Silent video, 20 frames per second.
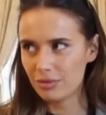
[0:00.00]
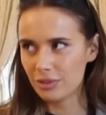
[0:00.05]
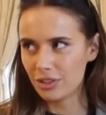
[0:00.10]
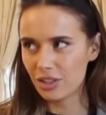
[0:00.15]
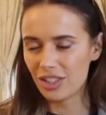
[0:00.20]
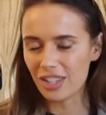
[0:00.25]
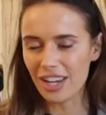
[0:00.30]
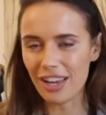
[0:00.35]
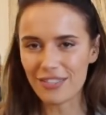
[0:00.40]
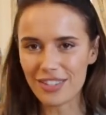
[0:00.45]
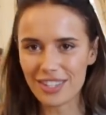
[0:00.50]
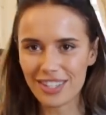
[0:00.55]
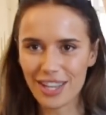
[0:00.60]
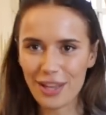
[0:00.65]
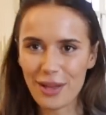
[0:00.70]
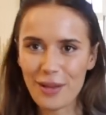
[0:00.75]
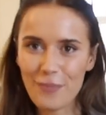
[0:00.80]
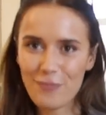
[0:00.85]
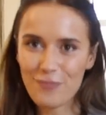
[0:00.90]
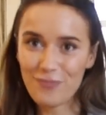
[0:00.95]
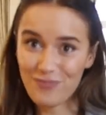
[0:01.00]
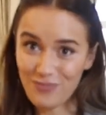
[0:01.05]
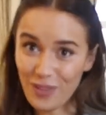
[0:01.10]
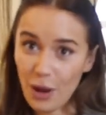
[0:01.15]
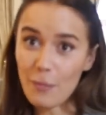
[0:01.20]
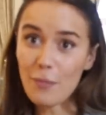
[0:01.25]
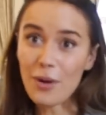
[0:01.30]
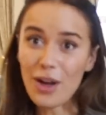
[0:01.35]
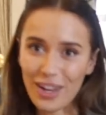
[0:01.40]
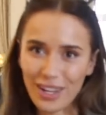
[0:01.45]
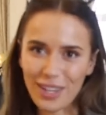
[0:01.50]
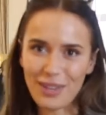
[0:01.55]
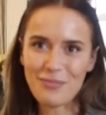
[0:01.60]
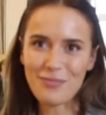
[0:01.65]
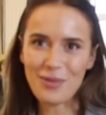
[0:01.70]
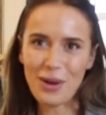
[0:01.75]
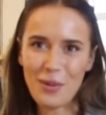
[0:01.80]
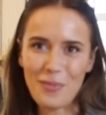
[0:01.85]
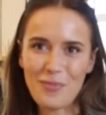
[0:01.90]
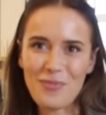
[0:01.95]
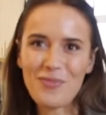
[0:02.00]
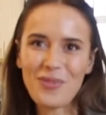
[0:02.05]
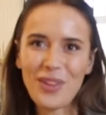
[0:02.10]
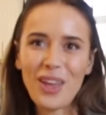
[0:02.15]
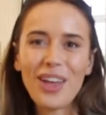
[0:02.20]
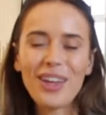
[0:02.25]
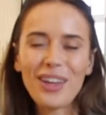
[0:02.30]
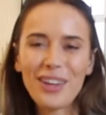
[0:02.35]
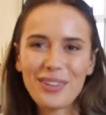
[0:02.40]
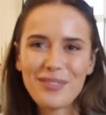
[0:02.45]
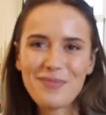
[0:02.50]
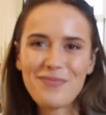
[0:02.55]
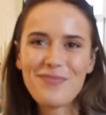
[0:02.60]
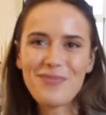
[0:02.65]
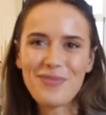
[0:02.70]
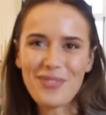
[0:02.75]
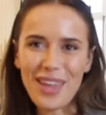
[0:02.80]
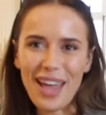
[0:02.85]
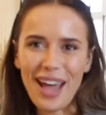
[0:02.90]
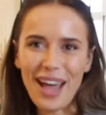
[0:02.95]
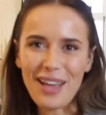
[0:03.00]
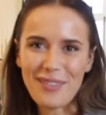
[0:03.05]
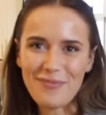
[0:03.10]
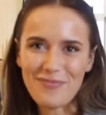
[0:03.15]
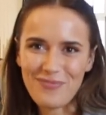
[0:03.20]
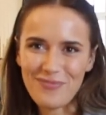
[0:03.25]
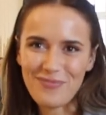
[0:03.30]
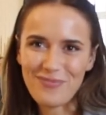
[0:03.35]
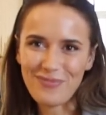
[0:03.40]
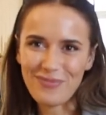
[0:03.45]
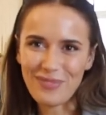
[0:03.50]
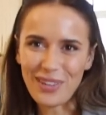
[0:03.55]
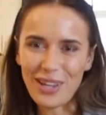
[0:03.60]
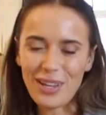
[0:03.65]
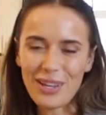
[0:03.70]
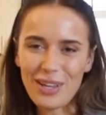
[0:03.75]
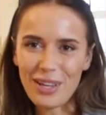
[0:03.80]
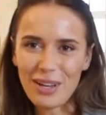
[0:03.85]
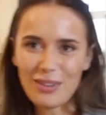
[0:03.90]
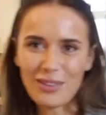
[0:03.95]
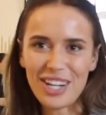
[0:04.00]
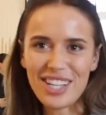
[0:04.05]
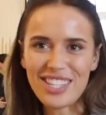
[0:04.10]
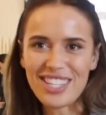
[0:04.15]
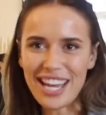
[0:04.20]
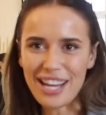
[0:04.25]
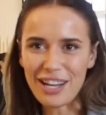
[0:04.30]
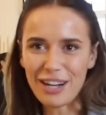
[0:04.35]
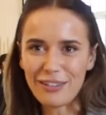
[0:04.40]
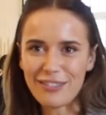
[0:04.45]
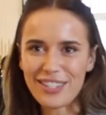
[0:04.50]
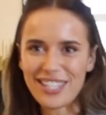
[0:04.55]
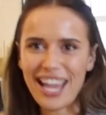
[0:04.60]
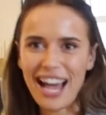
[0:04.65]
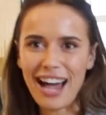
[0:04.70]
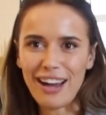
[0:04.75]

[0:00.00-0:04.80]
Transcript: can be a broken mom. With a with an arm. Oh, with an arm. I'm gonna take on um.